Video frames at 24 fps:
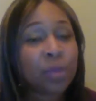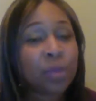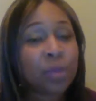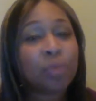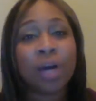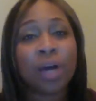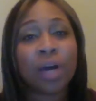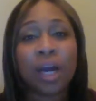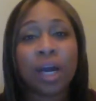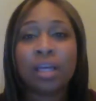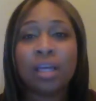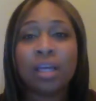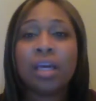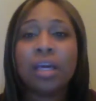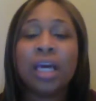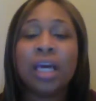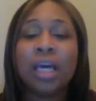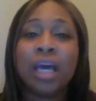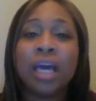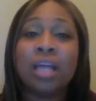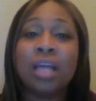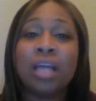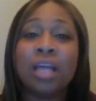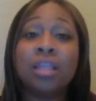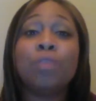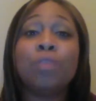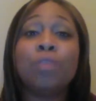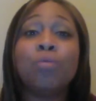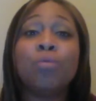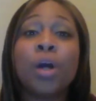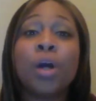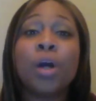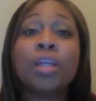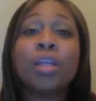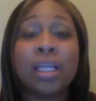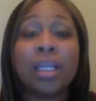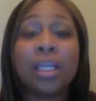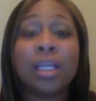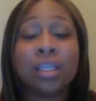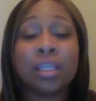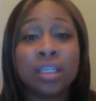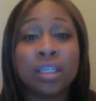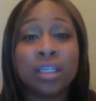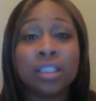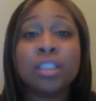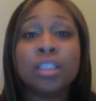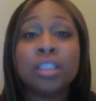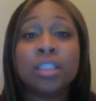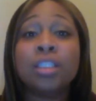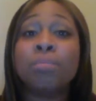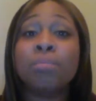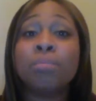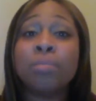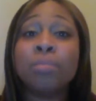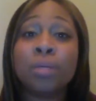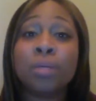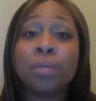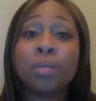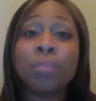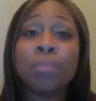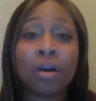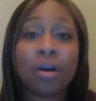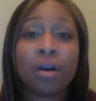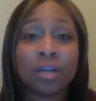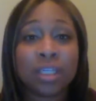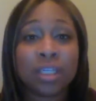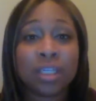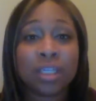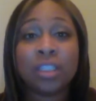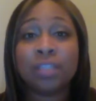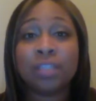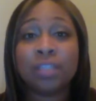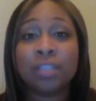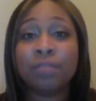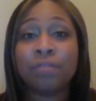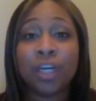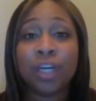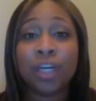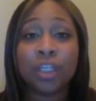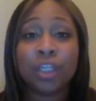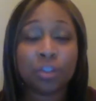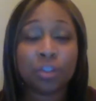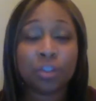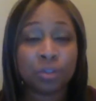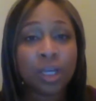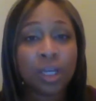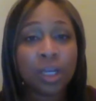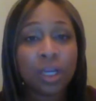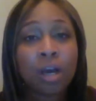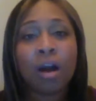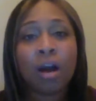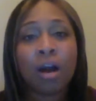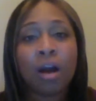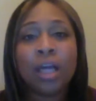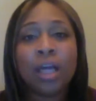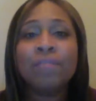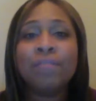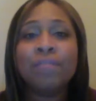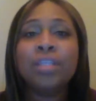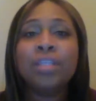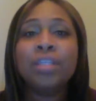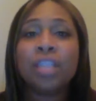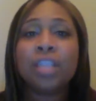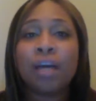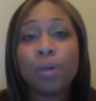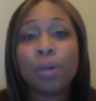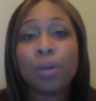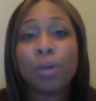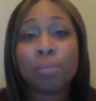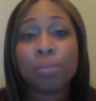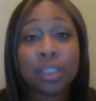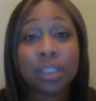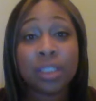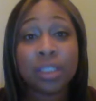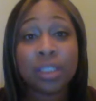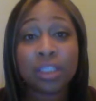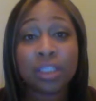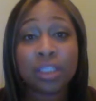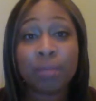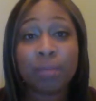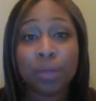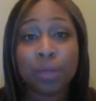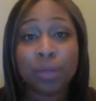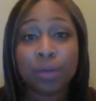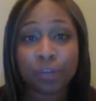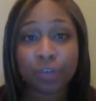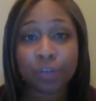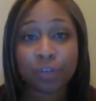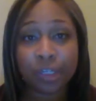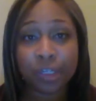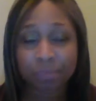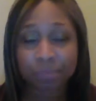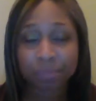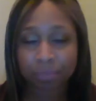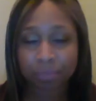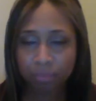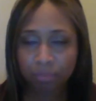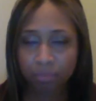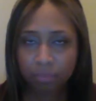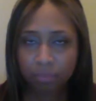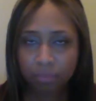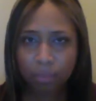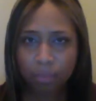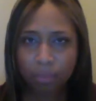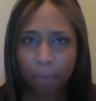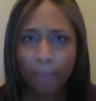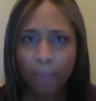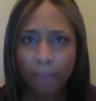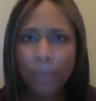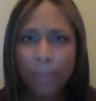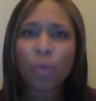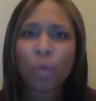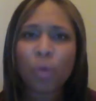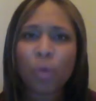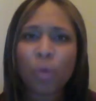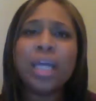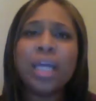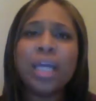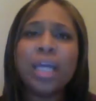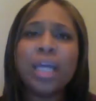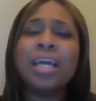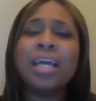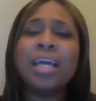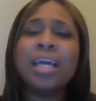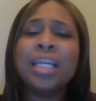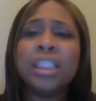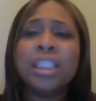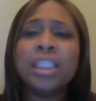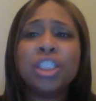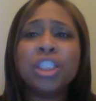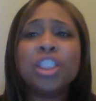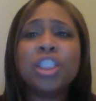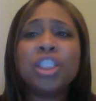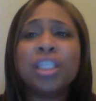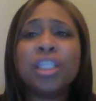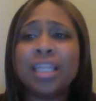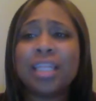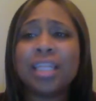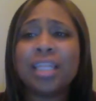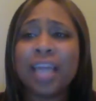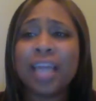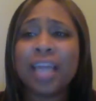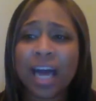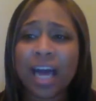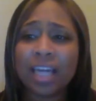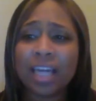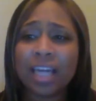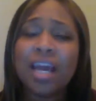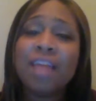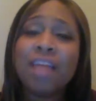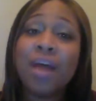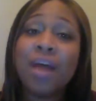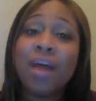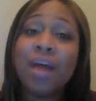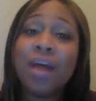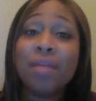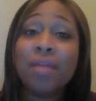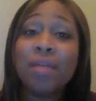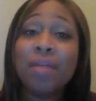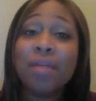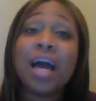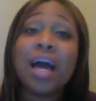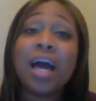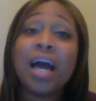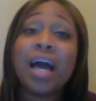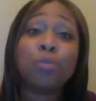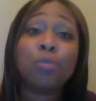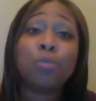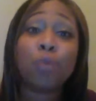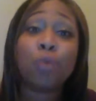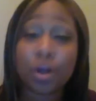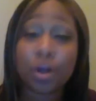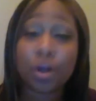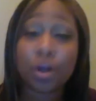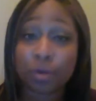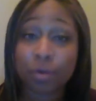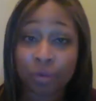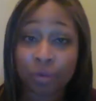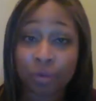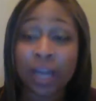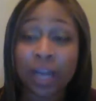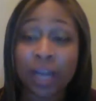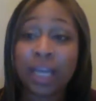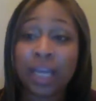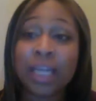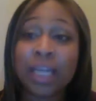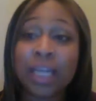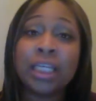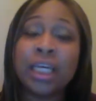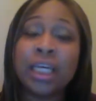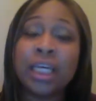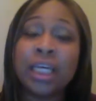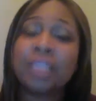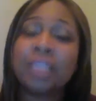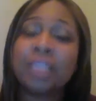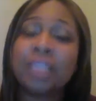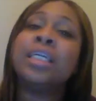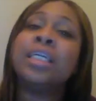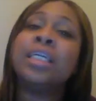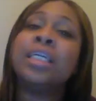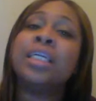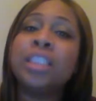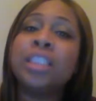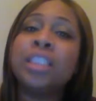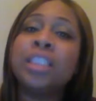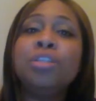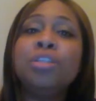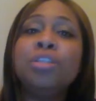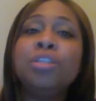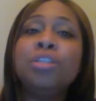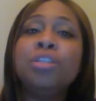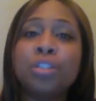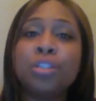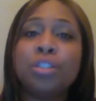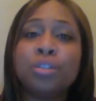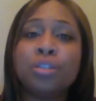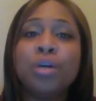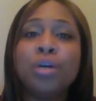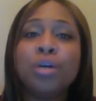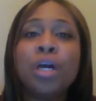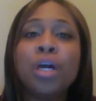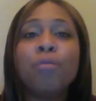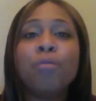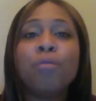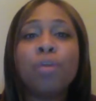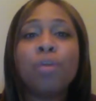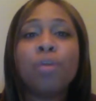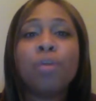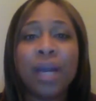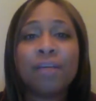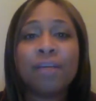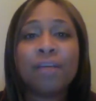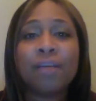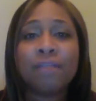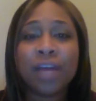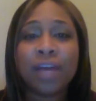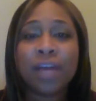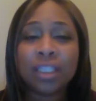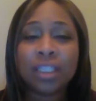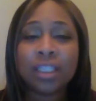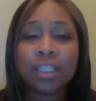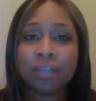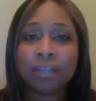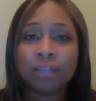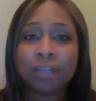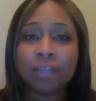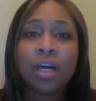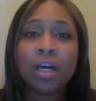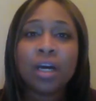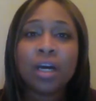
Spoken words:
right? And then work that list to book parties and facials, or even just have your business debut from. Right, and essentially that method has worked, right, and it continues to remain effective,